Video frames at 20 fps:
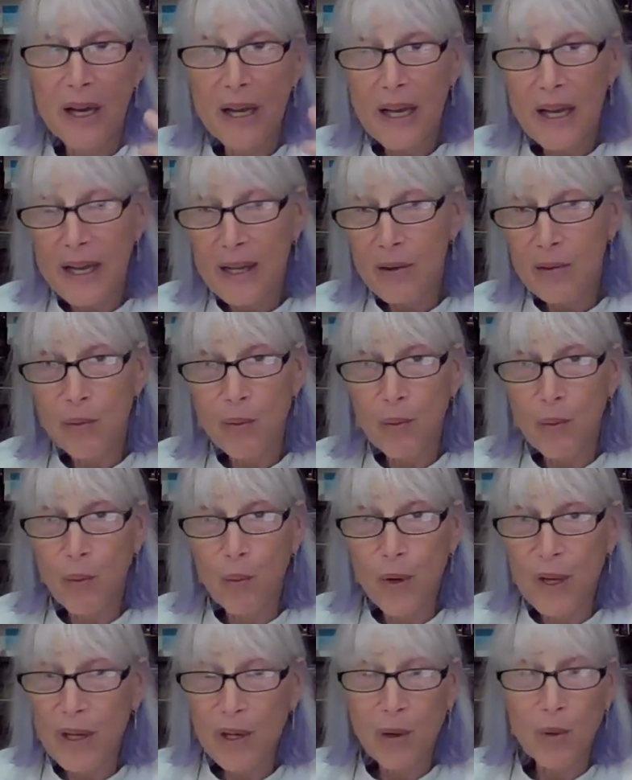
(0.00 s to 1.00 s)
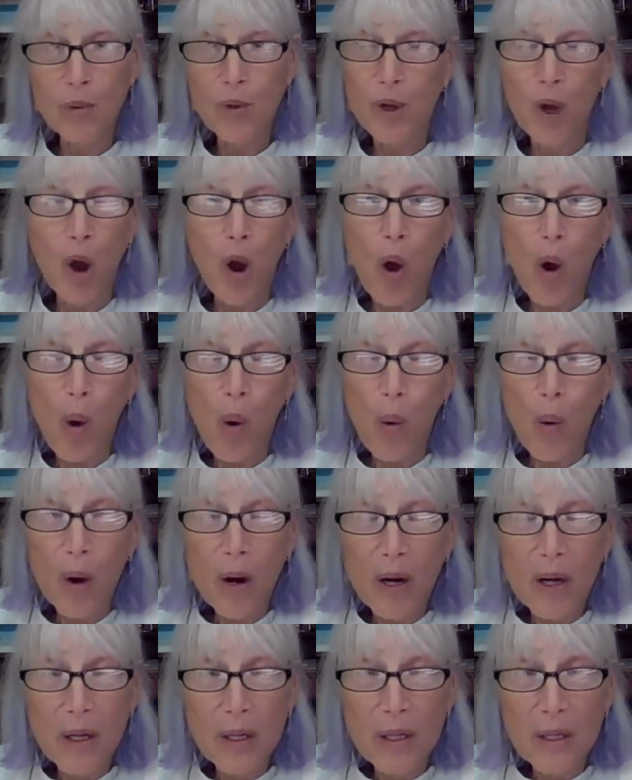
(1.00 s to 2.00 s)
And we don't know.
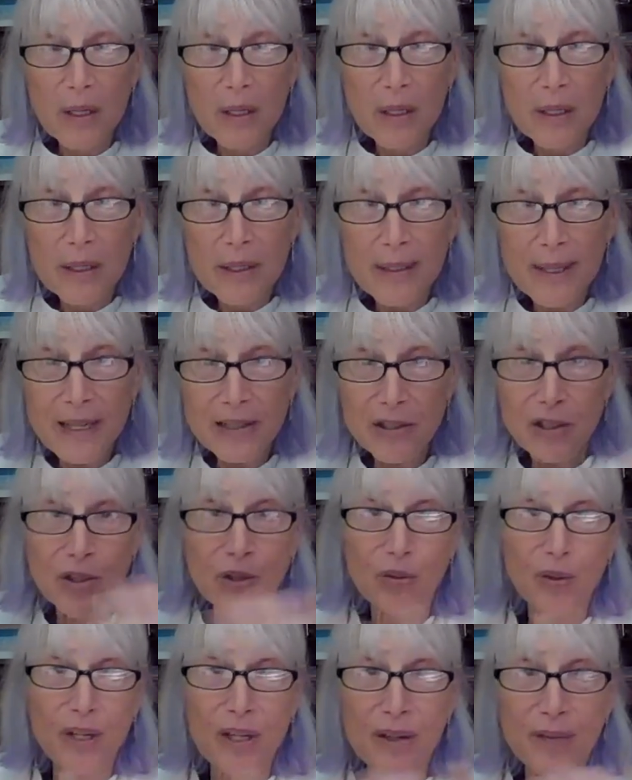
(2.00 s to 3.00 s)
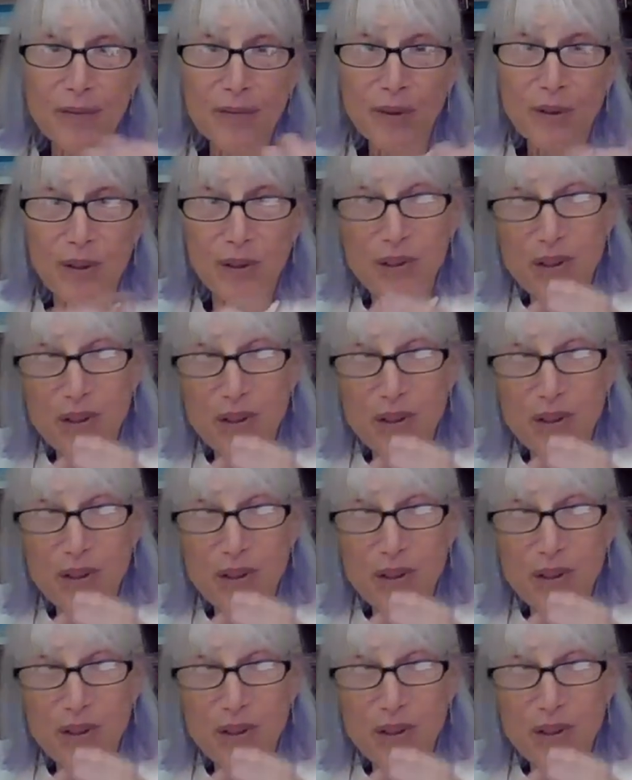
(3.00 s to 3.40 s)
That's a trigger food. It's